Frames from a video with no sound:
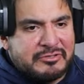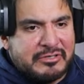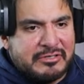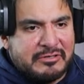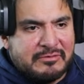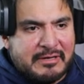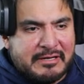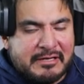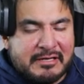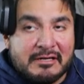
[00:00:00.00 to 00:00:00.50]

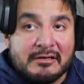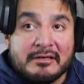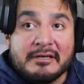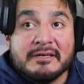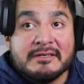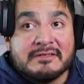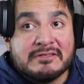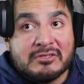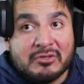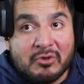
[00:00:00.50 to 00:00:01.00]
trainer right here
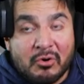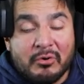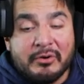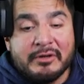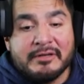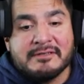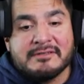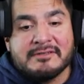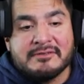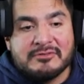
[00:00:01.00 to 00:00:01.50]
is
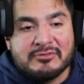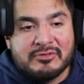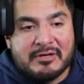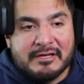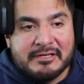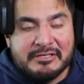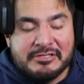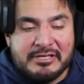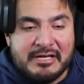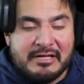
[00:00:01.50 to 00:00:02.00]
going to
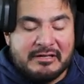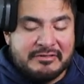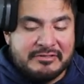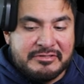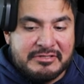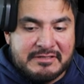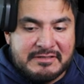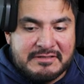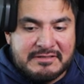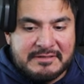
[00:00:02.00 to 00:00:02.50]
try and
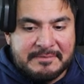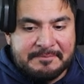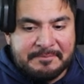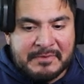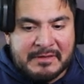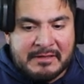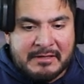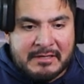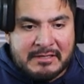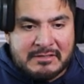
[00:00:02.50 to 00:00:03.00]
challenge us.
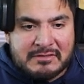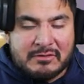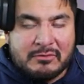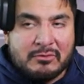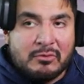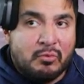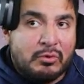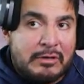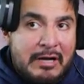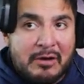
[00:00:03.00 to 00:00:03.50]
So
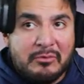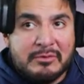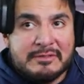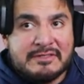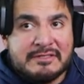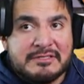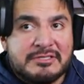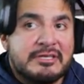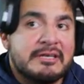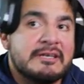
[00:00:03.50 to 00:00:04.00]
what I would
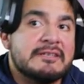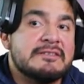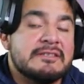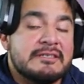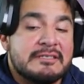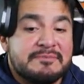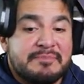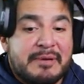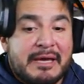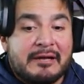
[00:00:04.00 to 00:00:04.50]
suggest
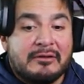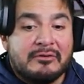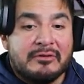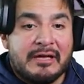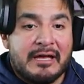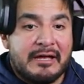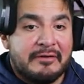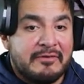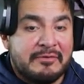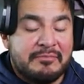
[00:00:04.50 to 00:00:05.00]
is battle
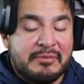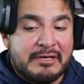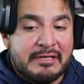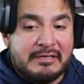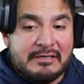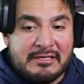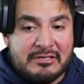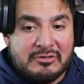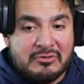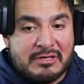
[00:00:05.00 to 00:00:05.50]
everybody
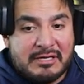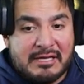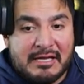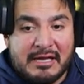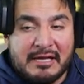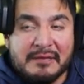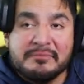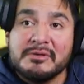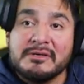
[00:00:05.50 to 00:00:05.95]
that you can